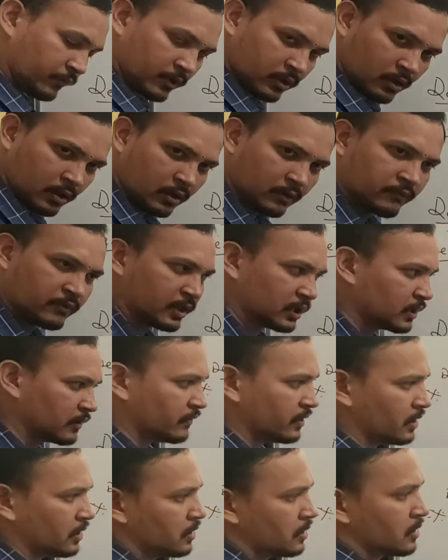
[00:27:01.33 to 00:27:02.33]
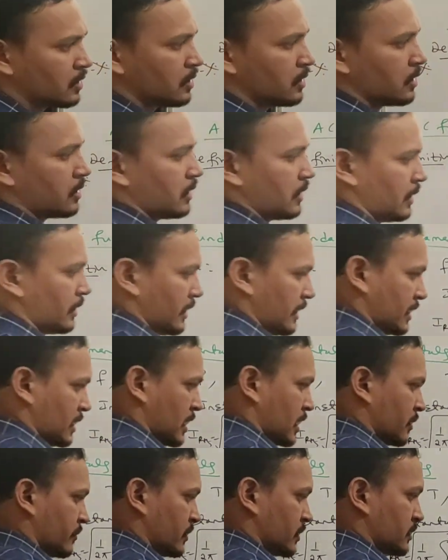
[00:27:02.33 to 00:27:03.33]
for half rectified, and
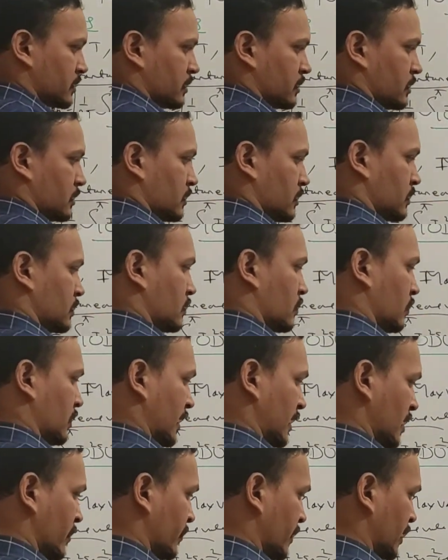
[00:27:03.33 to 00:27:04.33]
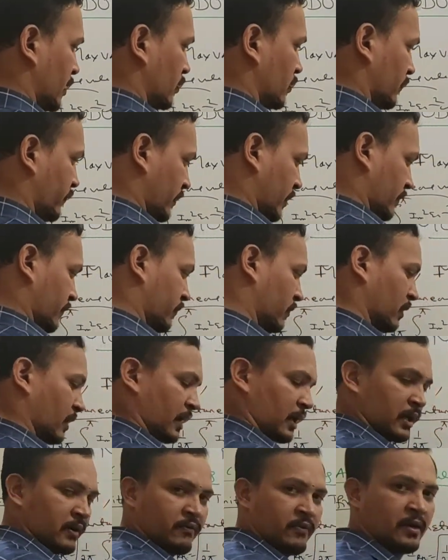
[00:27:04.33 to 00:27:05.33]
IRMS is equal to Im by root 2 for full
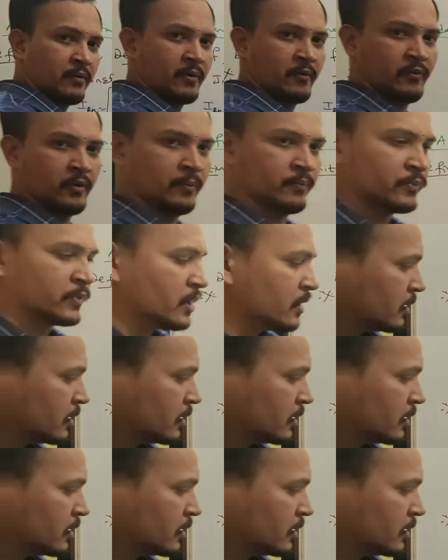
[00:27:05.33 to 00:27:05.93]
rectified waveform.